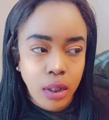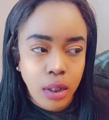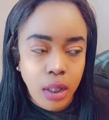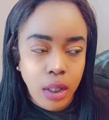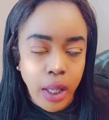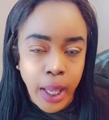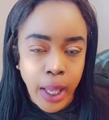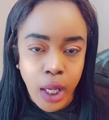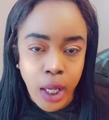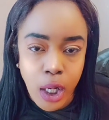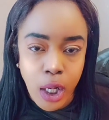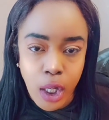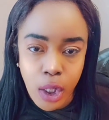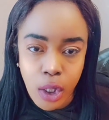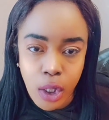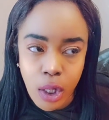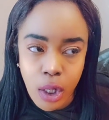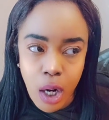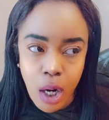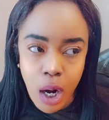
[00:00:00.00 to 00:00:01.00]
It
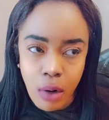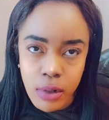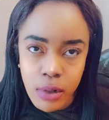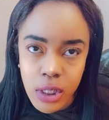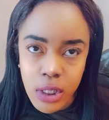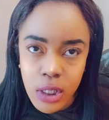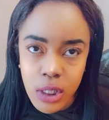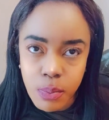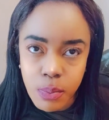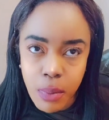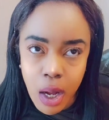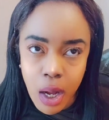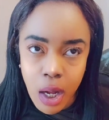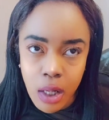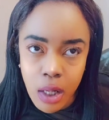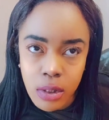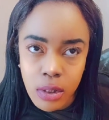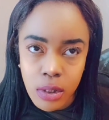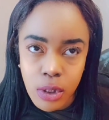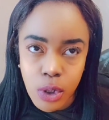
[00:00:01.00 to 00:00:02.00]

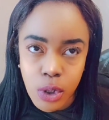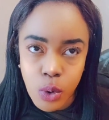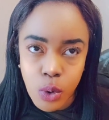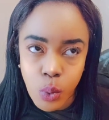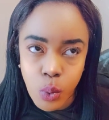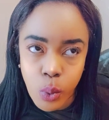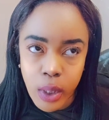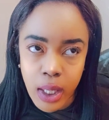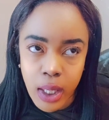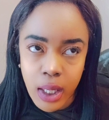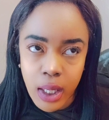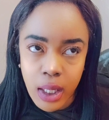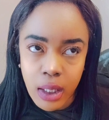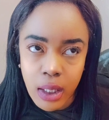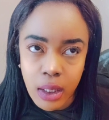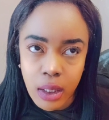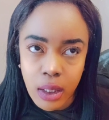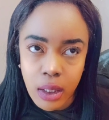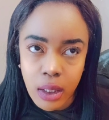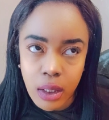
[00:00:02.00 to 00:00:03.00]
corresponds with
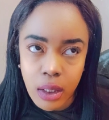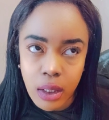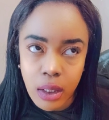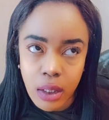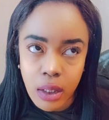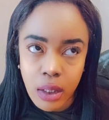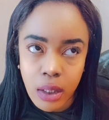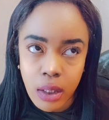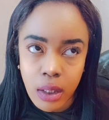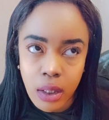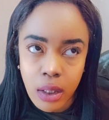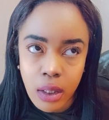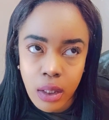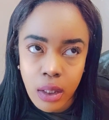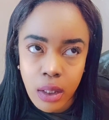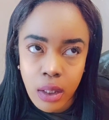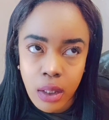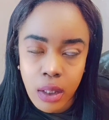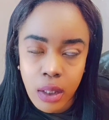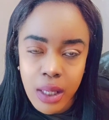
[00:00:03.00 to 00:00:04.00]

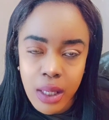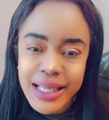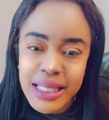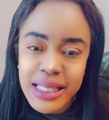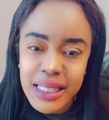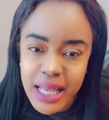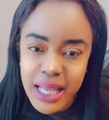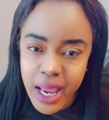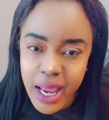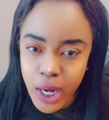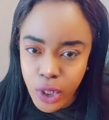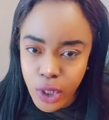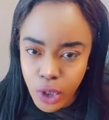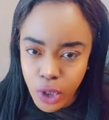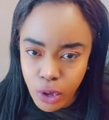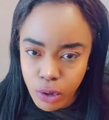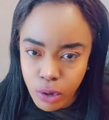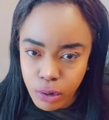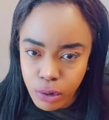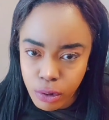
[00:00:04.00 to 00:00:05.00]

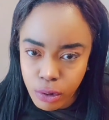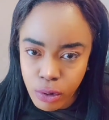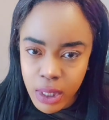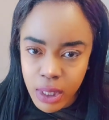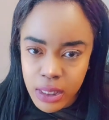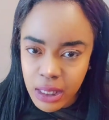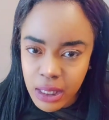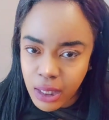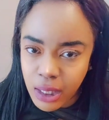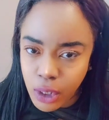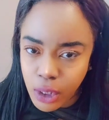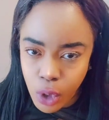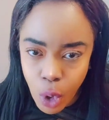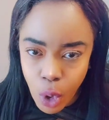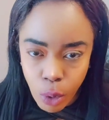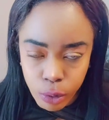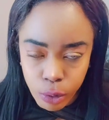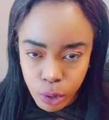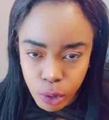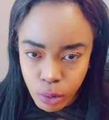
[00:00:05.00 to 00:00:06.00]
slander. You need to
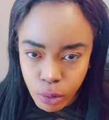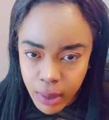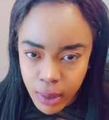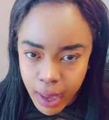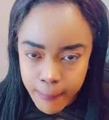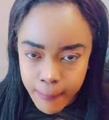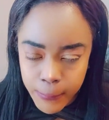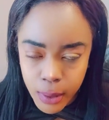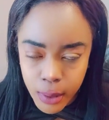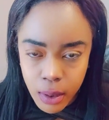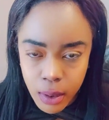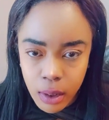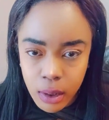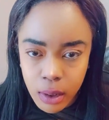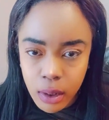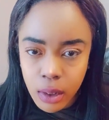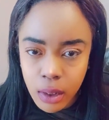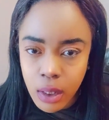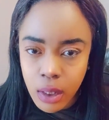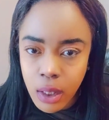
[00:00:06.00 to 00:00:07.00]
go through that book,
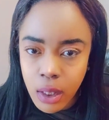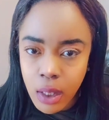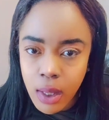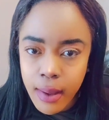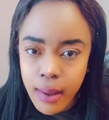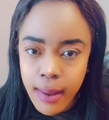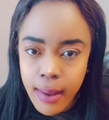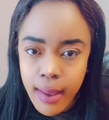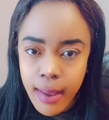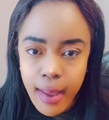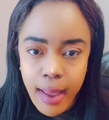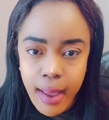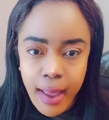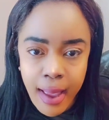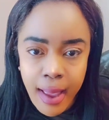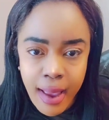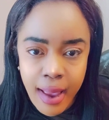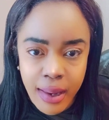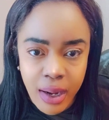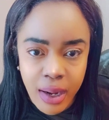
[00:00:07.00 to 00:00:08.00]

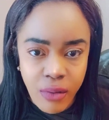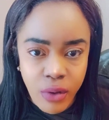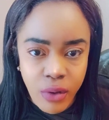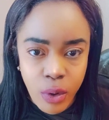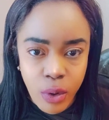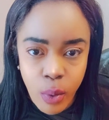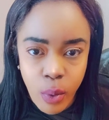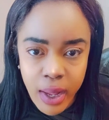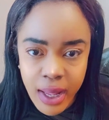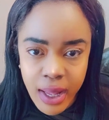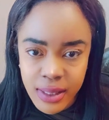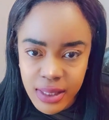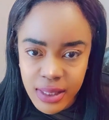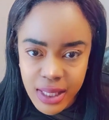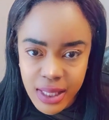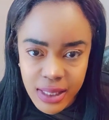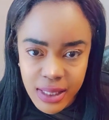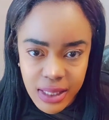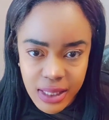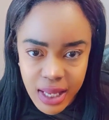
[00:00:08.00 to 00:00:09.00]
and everywhere it
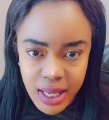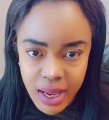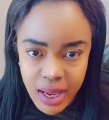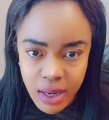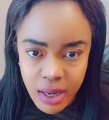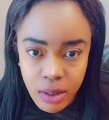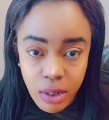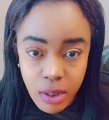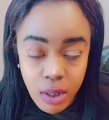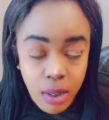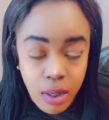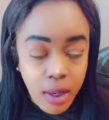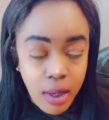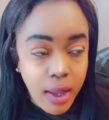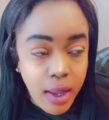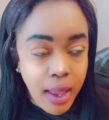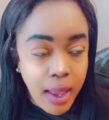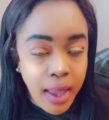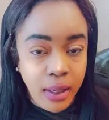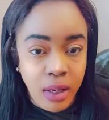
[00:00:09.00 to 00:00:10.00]
says slander,
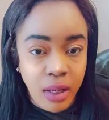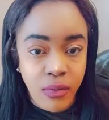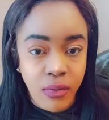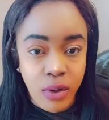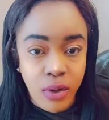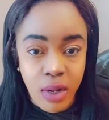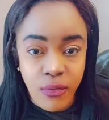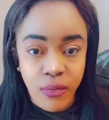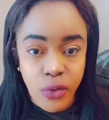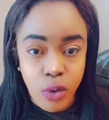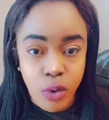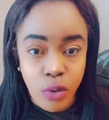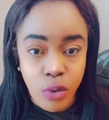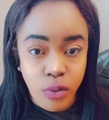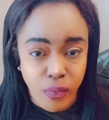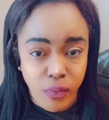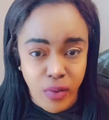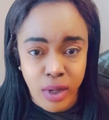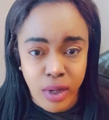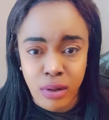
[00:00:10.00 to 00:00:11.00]
and even if you
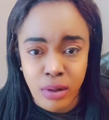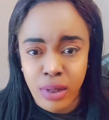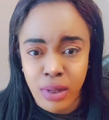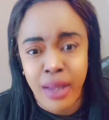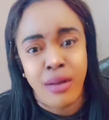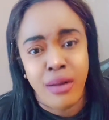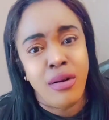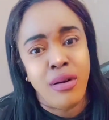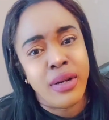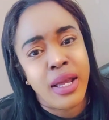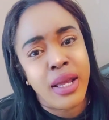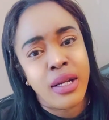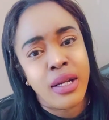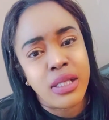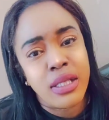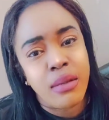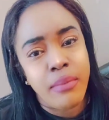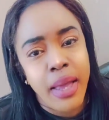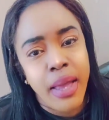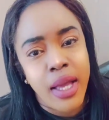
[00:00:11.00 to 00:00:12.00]
feel like, oh, that
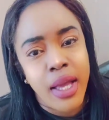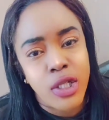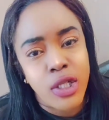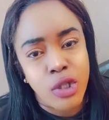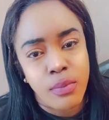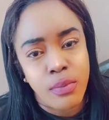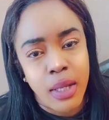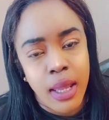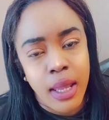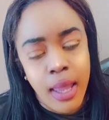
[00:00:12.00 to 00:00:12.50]
doesn't match me,